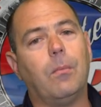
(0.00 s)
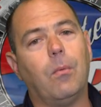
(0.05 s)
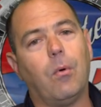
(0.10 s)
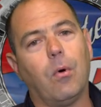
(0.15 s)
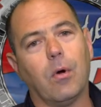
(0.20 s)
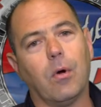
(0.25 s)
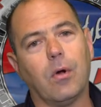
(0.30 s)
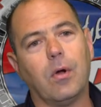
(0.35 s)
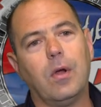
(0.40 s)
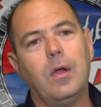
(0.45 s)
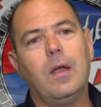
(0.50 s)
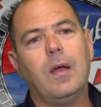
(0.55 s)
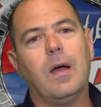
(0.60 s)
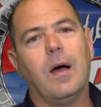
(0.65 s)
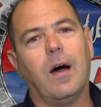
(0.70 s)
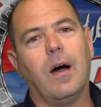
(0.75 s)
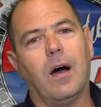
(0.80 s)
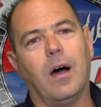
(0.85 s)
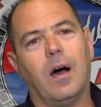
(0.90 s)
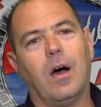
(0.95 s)
more
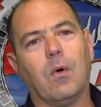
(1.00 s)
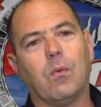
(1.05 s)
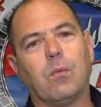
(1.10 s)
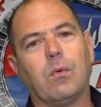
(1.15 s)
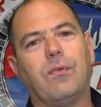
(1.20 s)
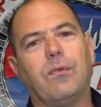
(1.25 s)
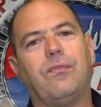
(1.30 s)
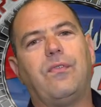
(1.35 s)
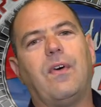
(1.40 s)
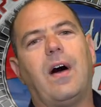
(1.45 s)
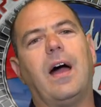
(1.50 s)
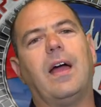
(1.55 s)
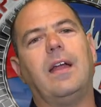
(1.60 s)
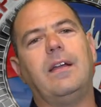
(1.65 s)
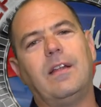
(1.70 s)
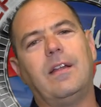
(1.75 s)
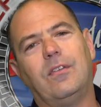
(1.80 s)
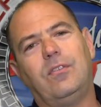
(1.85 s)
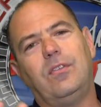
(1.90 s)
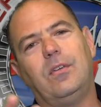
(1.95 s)

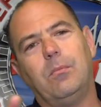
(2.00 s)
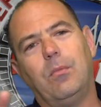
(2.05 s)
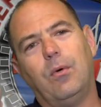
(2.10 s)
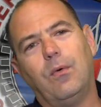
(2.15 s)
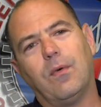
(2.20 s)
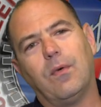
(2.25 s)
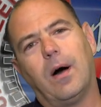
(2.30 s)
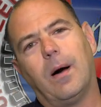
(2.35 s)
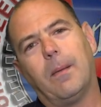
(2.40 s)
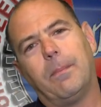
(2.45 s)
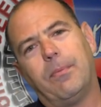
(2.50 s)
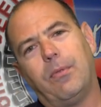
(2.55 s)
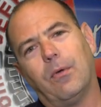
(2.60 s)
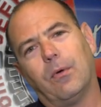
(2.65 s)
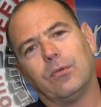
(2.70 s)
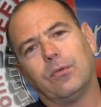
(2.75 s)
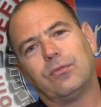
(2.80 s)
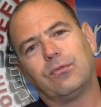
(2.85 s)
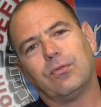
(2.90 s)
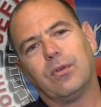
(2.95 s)
refined as you move up
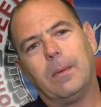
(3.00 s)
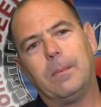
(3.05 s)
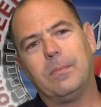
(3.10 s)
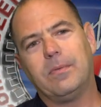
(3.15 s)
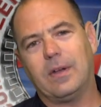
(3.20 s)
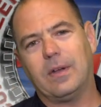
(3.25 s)
those trims.